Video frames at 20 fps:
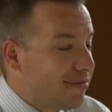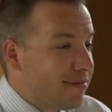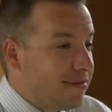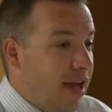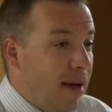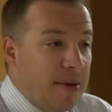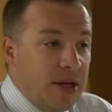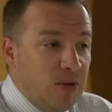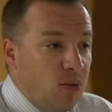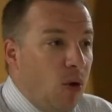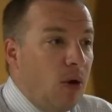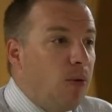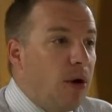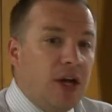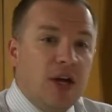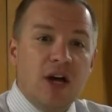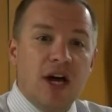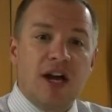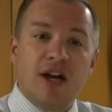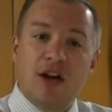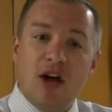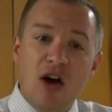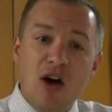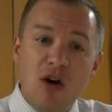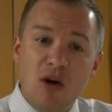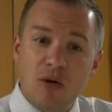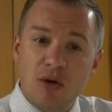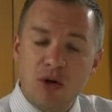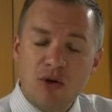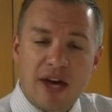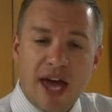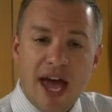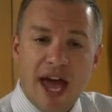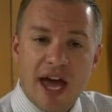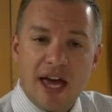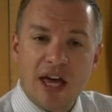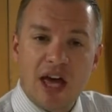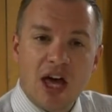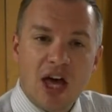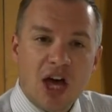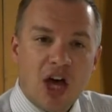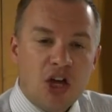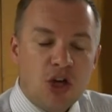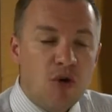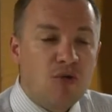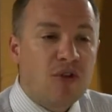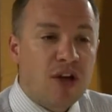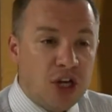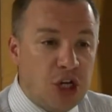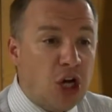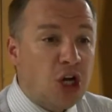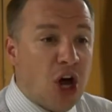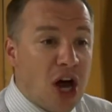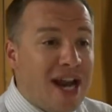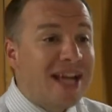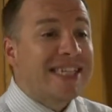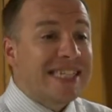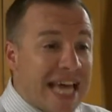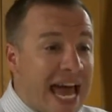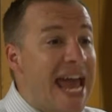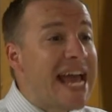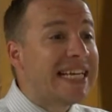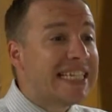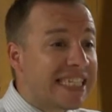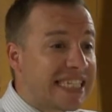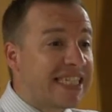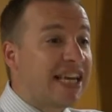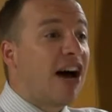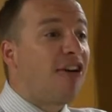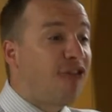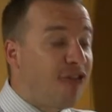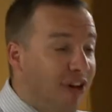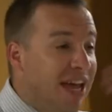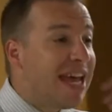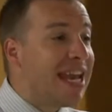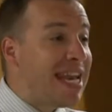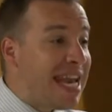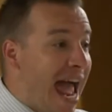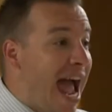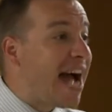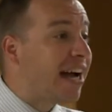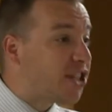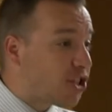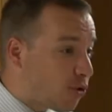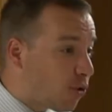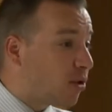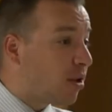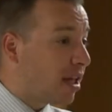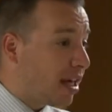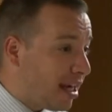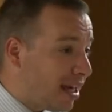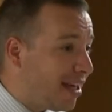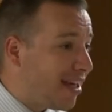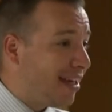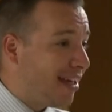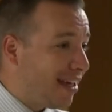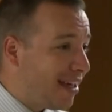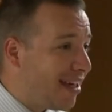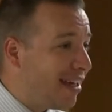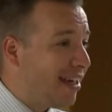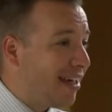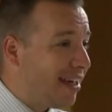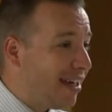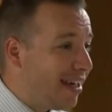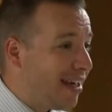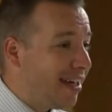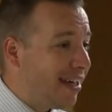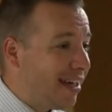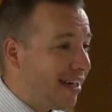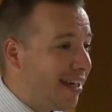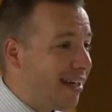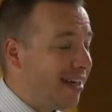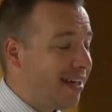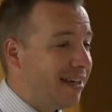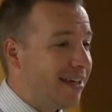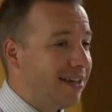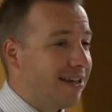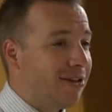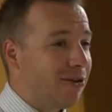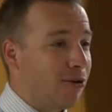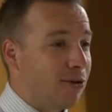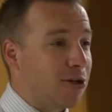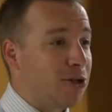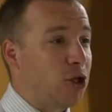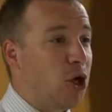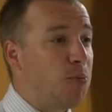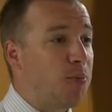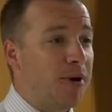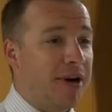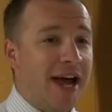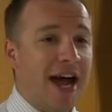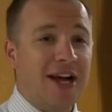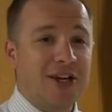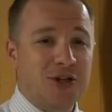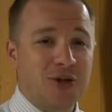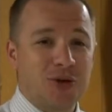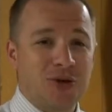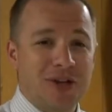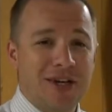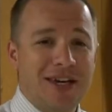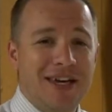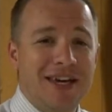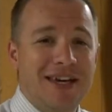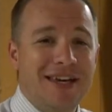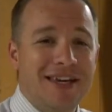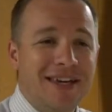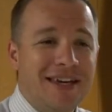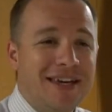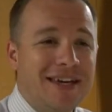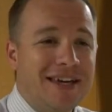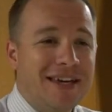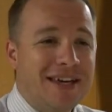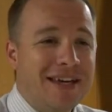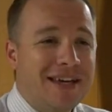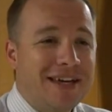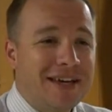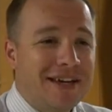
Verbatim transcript: I mean, what are you going to do? You can't. You, you're going to take stuff in naturally. Yeah. Or supernaturally. Right.